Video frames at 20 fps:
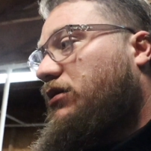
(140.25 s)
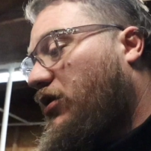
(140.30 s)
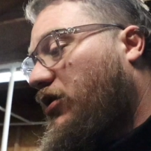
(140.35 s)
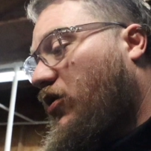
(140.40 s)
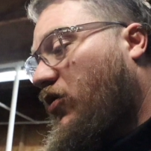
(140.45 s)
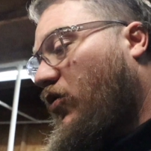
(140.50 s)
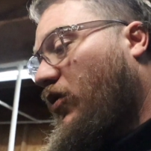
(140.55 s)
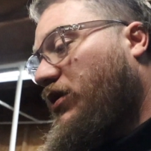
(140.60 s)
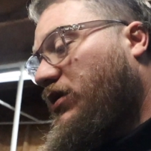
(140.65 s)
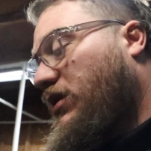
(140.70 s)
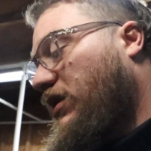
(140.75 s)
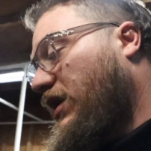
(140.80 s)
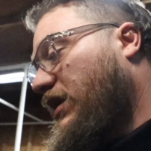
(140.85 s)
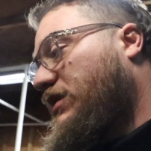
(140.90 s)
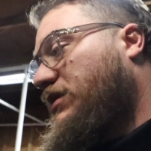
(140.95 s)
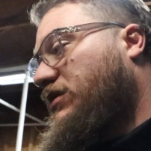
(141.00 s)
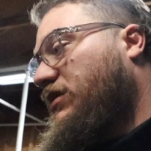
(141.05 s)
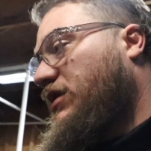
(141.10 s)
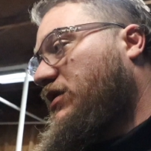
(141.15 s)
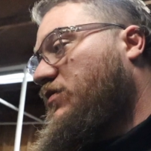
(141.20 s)
According to the
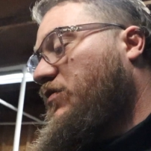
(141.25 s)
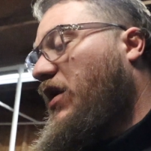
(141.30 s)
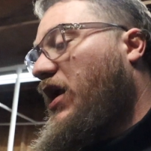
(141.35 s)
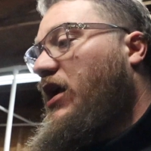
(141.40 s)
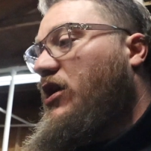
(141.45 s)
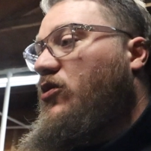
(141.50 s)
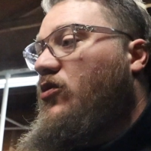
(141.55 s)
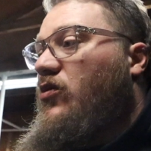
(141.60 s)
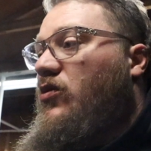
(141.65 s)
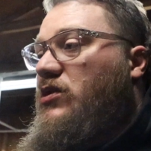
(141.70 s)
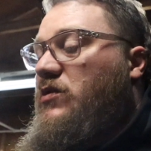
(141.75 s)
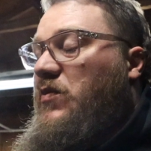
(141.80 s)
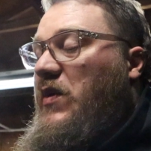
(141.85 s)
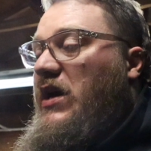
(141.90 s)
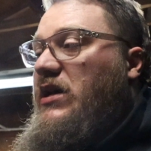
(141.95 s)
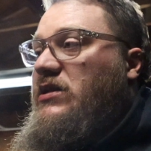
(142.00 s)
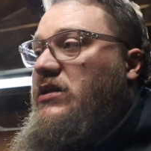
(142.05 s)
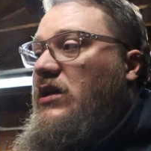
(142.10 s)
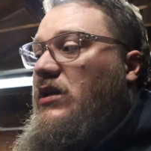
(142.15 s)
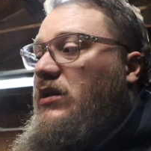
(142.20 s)
S&S manual, it's
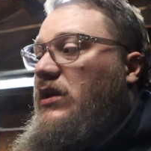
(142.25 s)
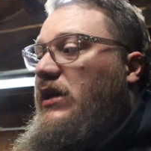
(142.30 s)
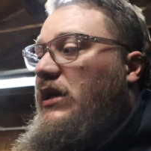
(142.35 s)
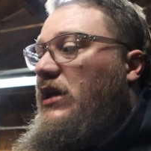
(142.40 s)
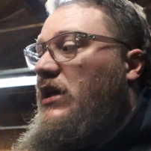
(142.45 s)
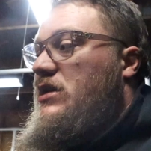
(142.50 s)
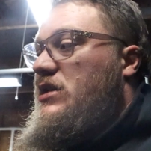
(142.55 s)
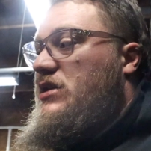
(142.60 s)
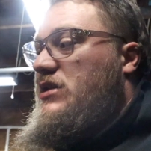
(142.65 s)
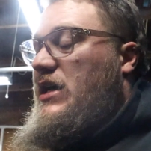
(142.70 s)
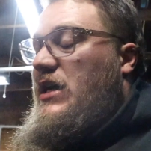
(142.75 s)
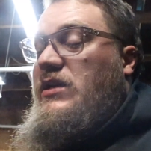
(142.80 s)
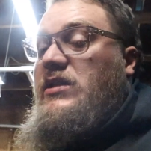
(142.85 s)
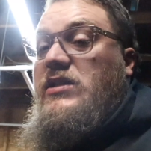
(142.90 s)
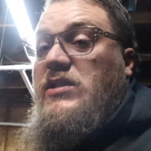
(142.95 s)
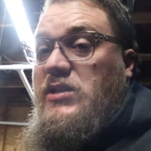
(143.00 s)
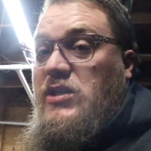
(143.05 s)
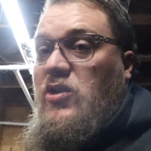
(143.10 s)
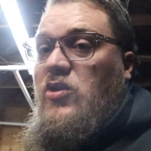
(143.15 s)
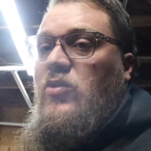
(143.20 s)
basically set to
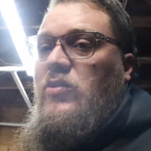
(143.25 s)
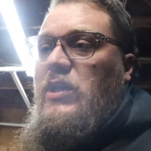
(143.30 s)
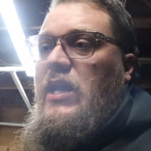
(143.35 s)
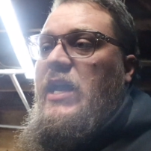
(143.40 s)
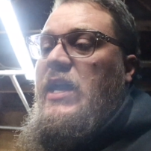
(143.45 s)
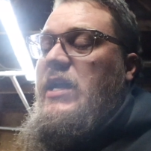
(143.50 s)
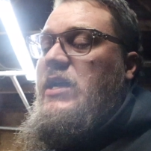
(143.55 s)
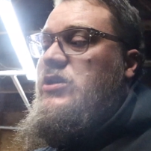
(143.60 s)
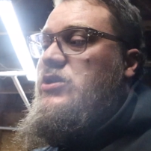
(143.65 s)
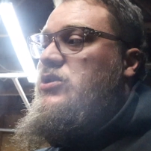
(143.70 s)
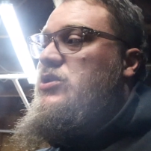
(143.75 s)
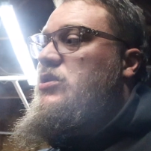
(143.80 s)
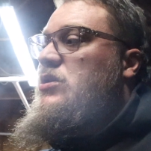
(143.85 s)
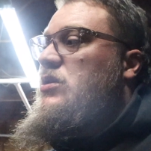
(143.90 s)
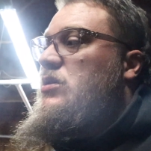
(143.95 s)
0 lash,